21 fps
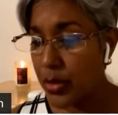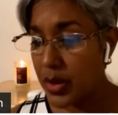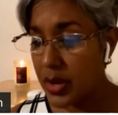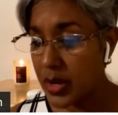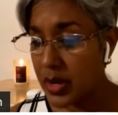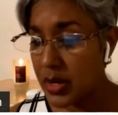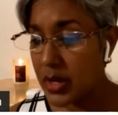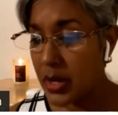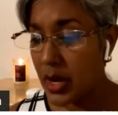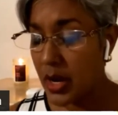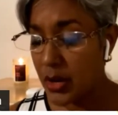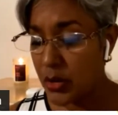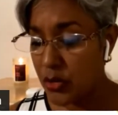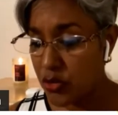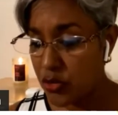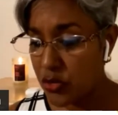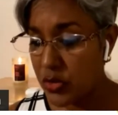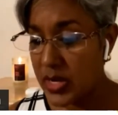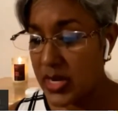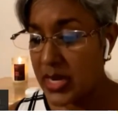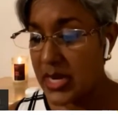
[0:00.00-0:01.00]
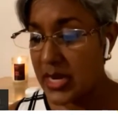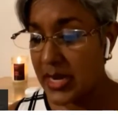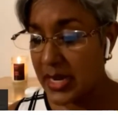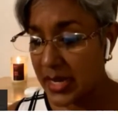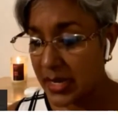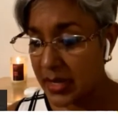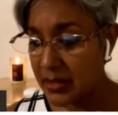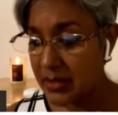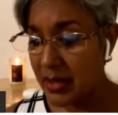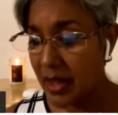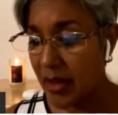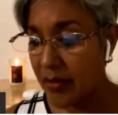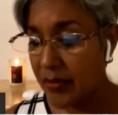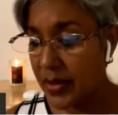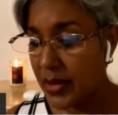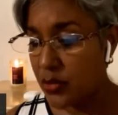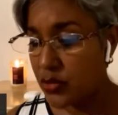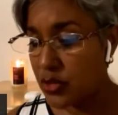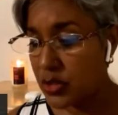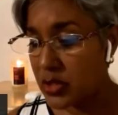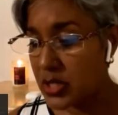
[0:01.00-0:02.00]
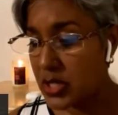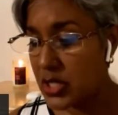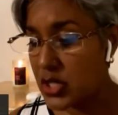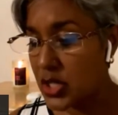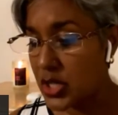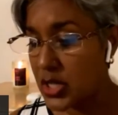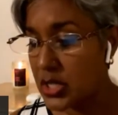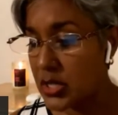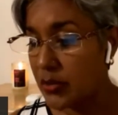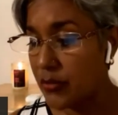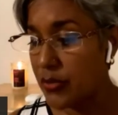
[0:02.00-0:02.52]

third country list having strategic